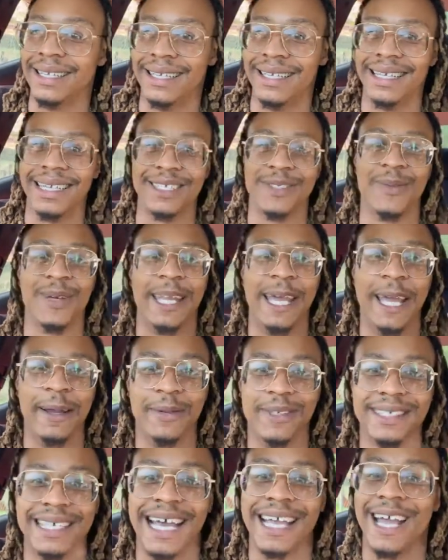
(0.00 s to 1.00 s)
It's my neighbors.
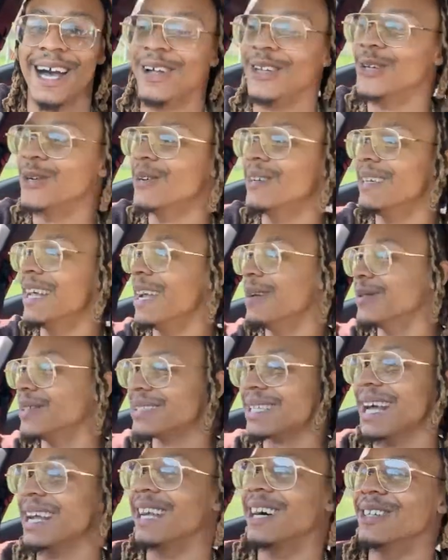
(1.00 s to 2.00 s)
How y'all doing, neighbors? How
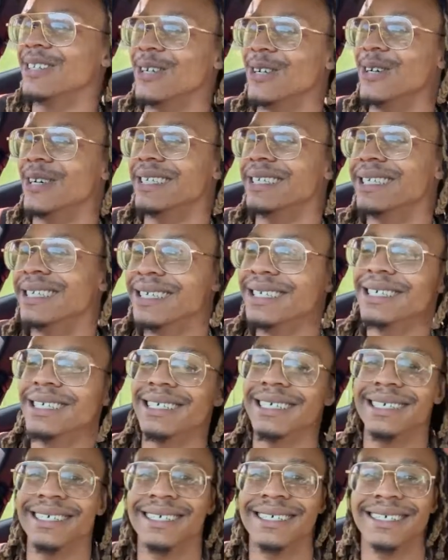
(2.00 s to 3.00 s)
y'all doing?
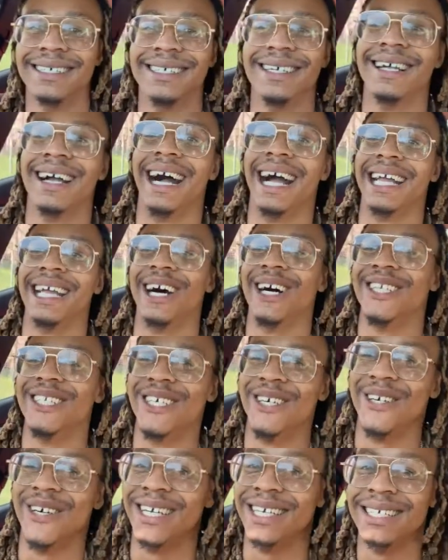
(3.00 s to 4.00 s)
How y'all
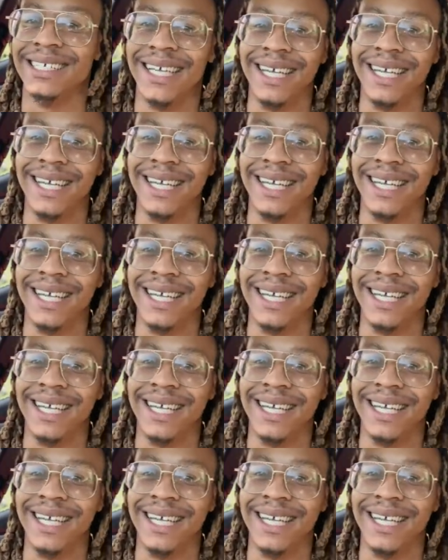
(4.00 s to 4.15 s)
doing?